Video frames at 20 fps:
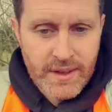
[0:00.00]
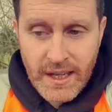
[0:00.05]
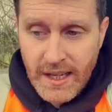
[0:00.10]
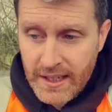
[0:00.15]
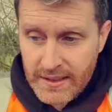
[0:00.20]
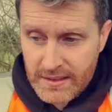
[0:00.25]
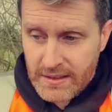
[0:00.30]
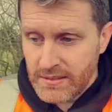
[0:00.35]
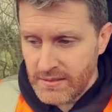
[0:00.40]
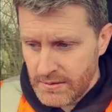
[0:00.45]

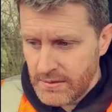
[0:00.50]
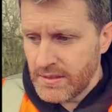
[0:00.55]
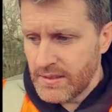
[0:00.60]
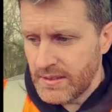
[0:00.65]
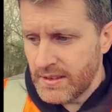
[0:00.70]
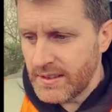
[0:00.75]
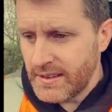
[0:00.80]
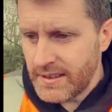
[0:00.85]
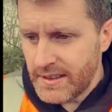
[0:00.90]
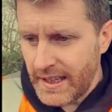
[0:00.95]
and
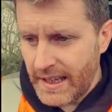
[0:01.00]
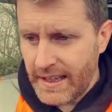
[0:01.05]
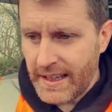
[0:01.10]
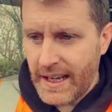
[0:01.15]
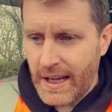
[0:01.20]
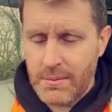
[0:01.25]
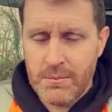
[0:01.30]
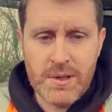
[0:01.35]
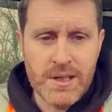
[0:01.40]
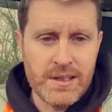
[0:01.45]
they
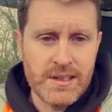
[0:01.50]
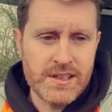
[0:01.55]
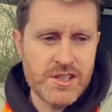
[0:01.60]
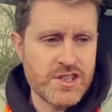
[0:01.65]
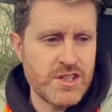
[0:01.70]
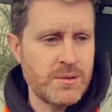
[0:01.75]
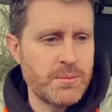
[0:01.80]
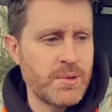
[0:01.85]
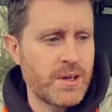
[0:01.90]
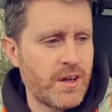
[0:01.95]
can be
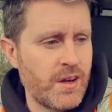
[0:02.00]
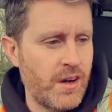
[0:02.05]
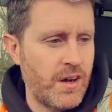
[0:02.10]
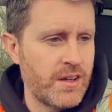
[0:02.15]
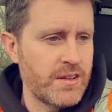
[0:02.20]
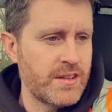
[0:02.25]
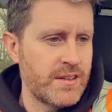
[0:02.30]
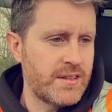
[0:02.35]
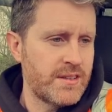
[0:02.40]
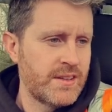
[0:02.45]
legitimate
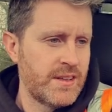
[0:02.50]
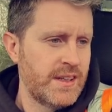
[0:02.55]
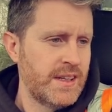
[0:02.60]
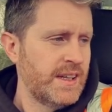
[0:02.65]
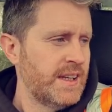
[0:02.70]
causes,